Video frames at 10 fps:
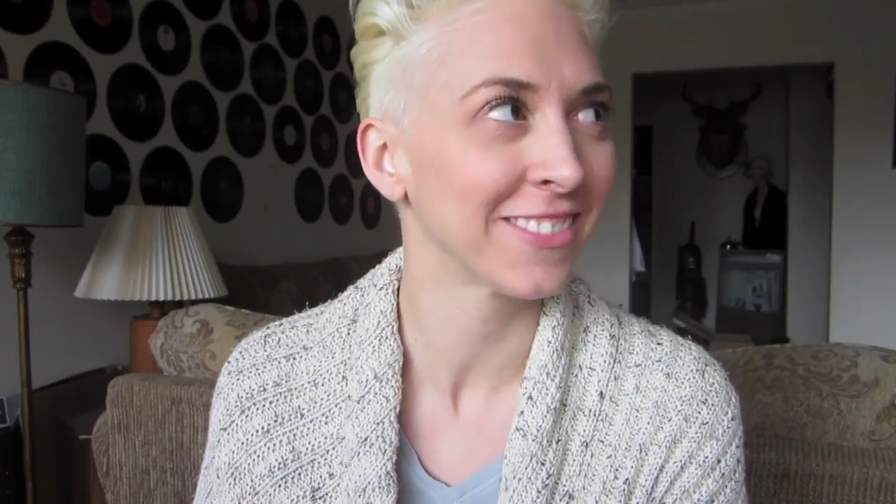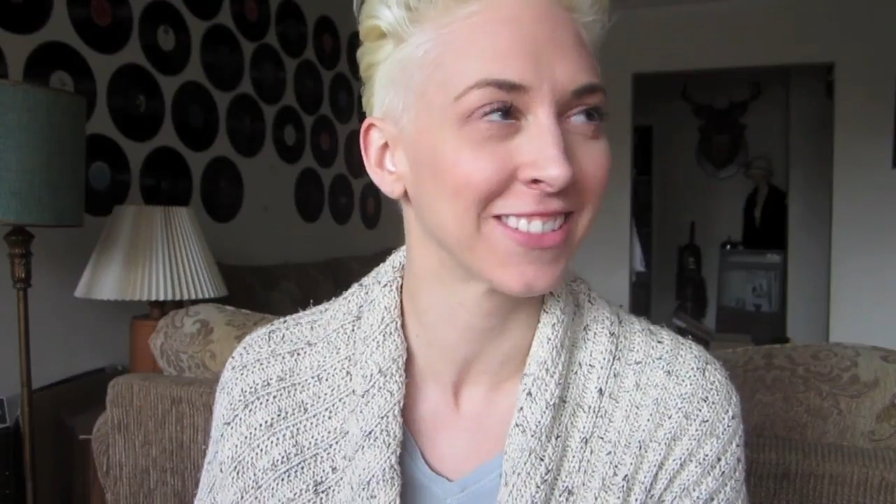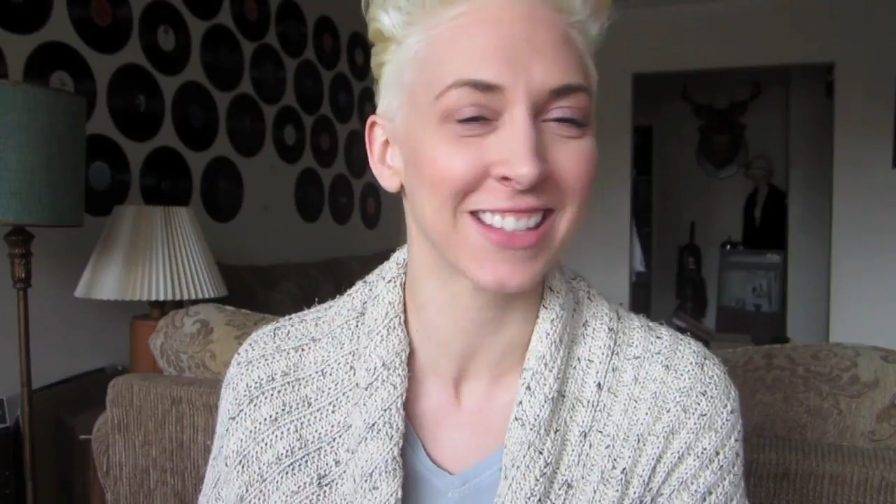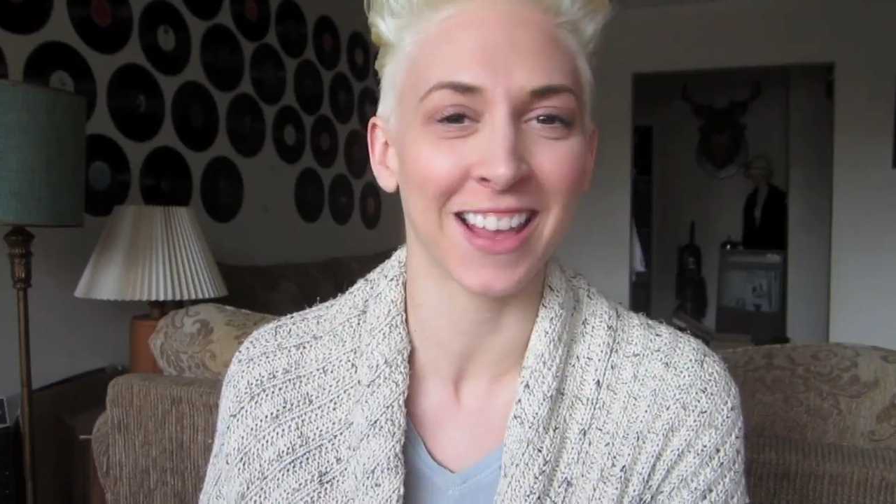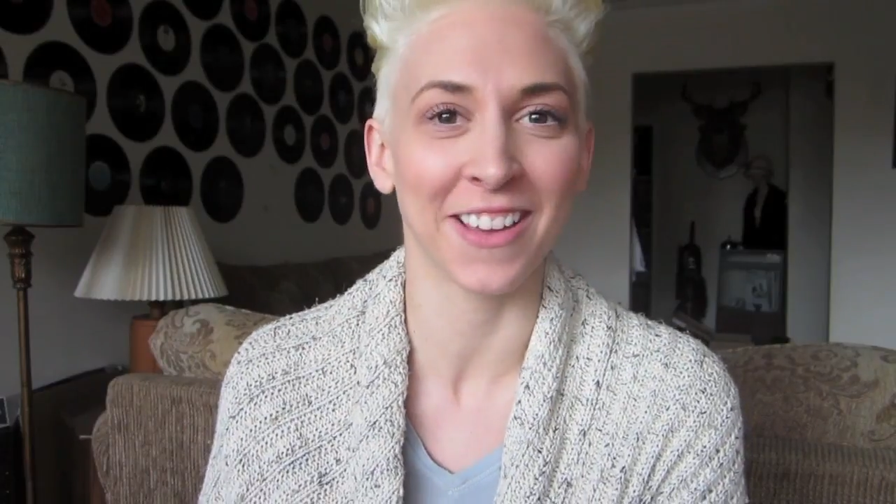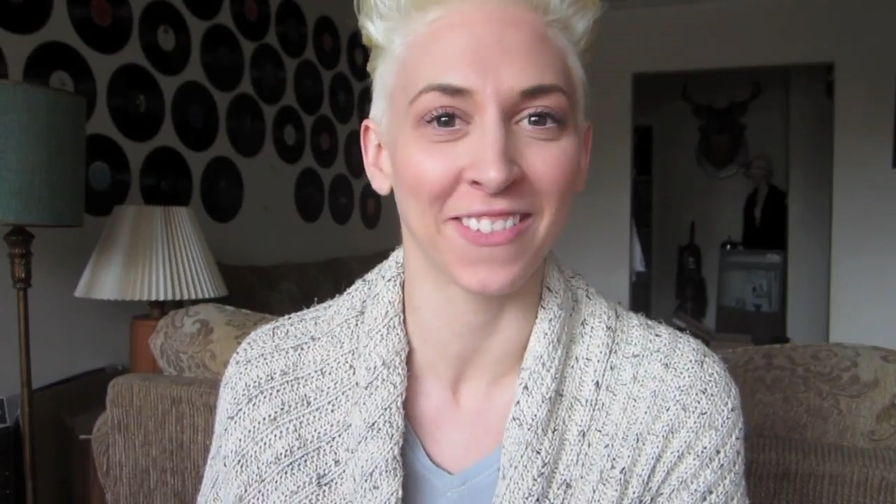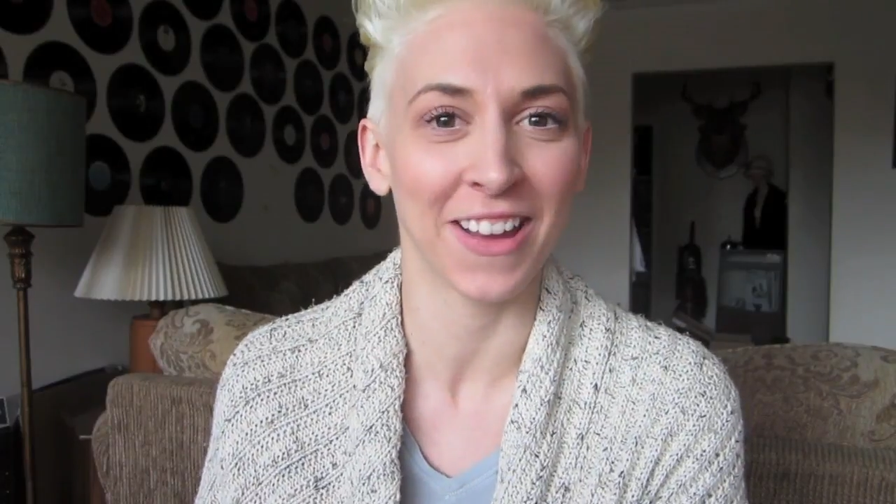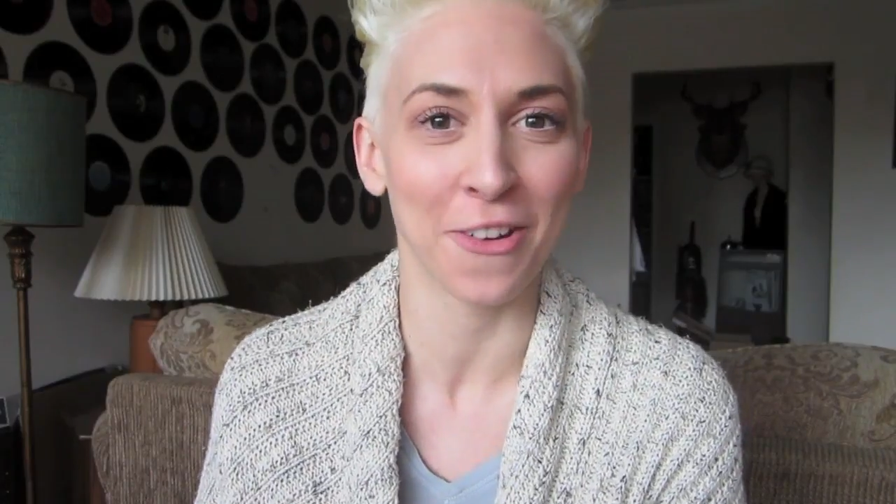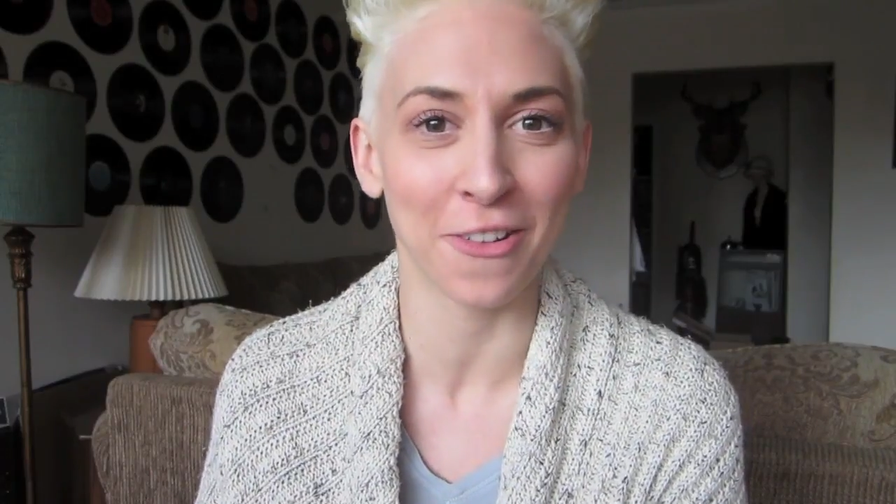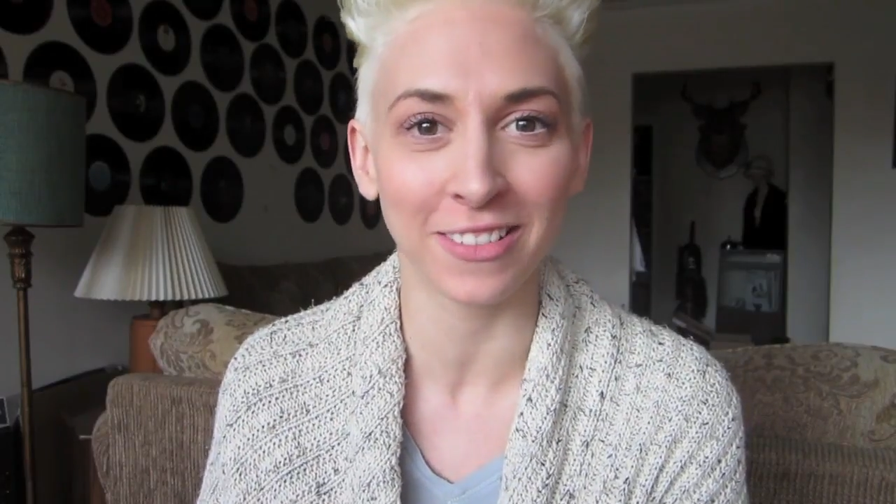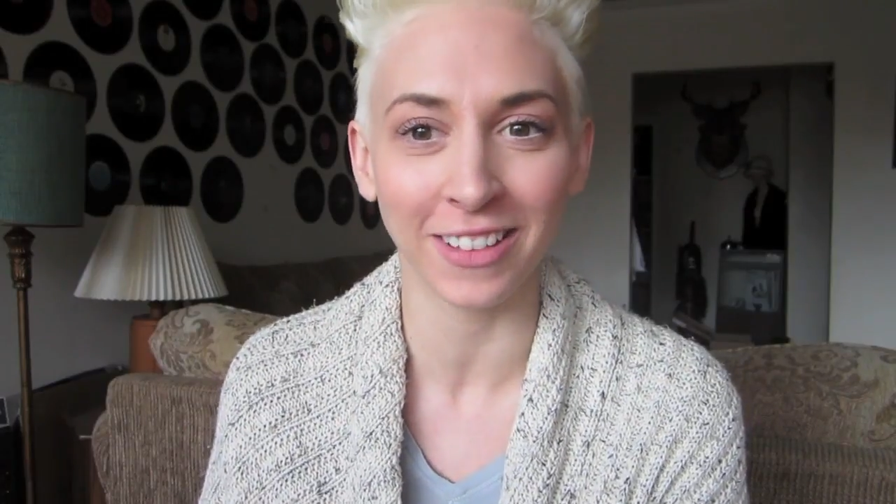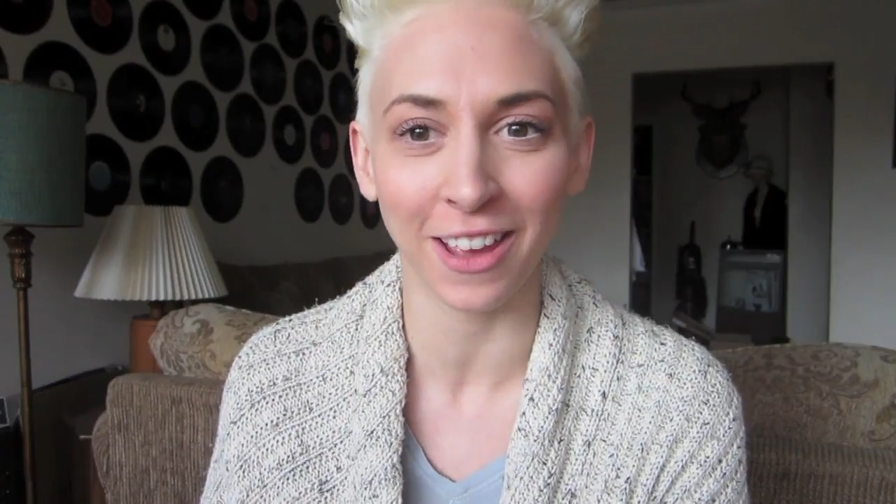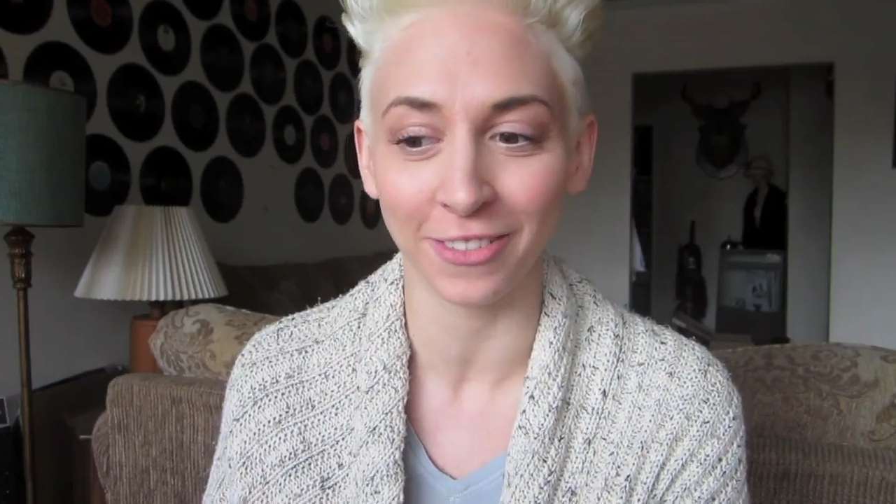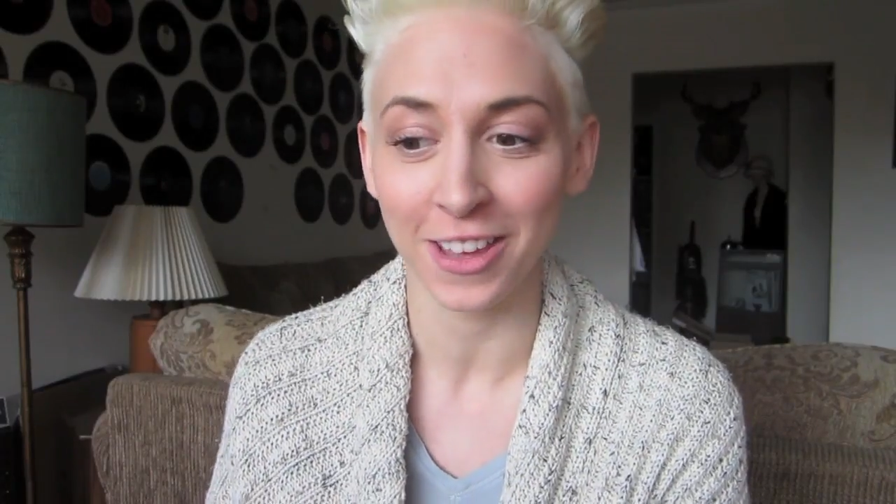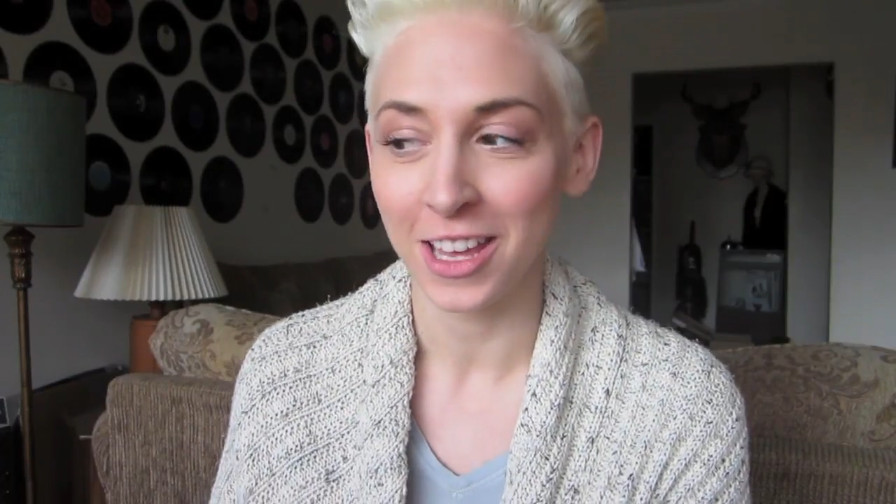It was like my whole
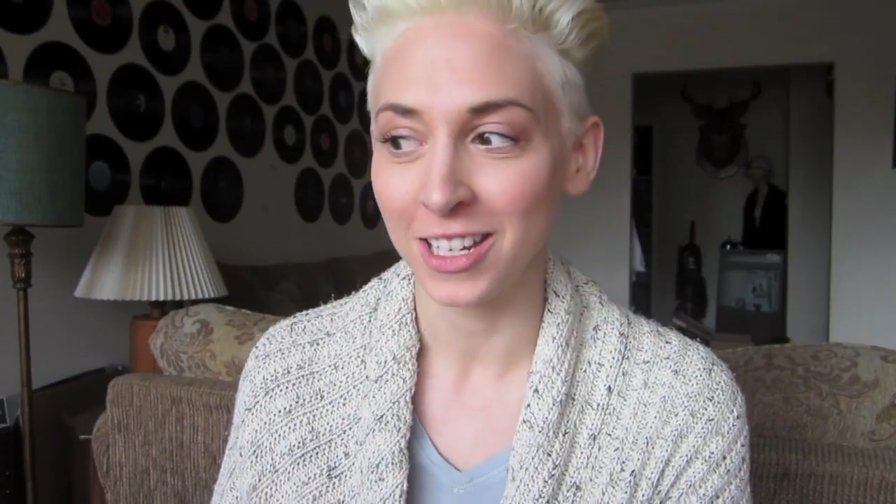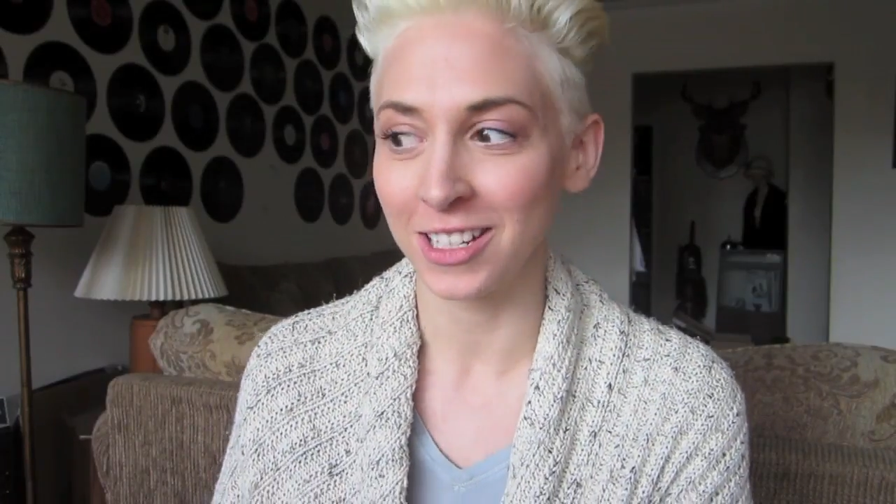life